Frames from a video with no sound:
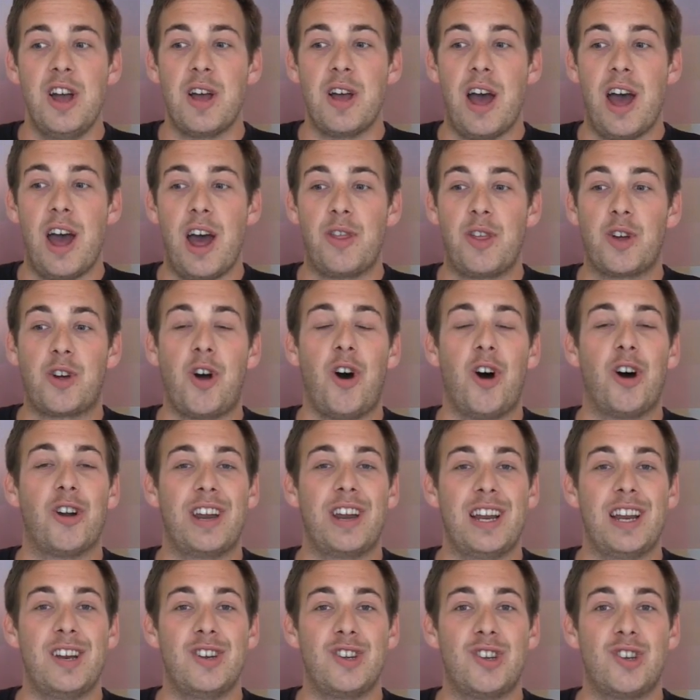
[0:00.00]
the
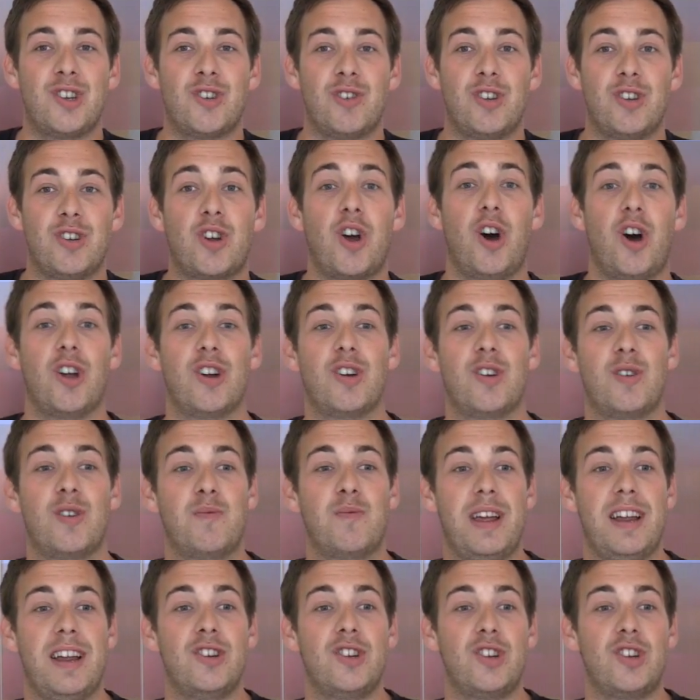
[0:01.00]
cotton
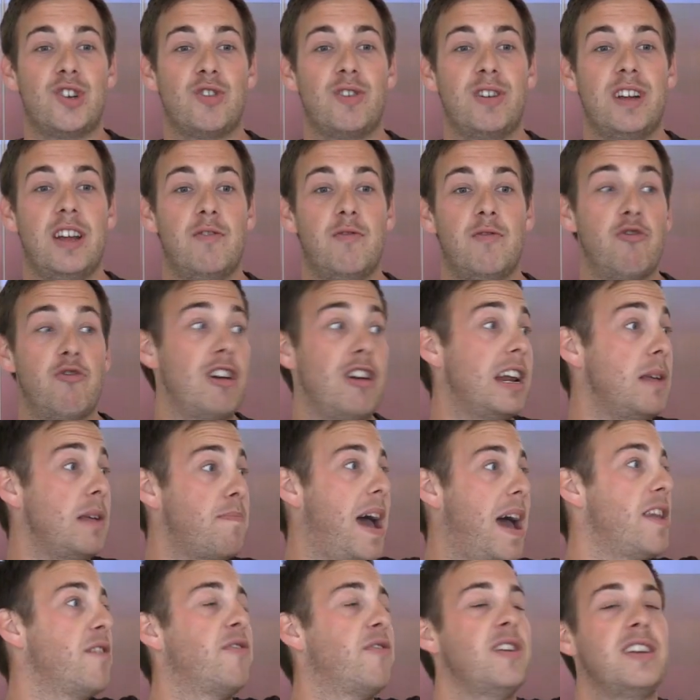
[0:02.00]
industry had really
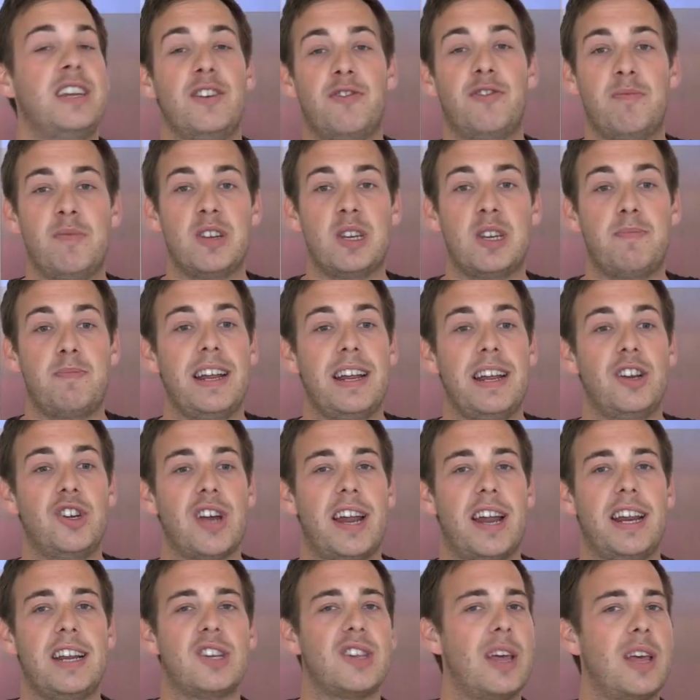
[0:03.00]
benefited from the spinning jenny.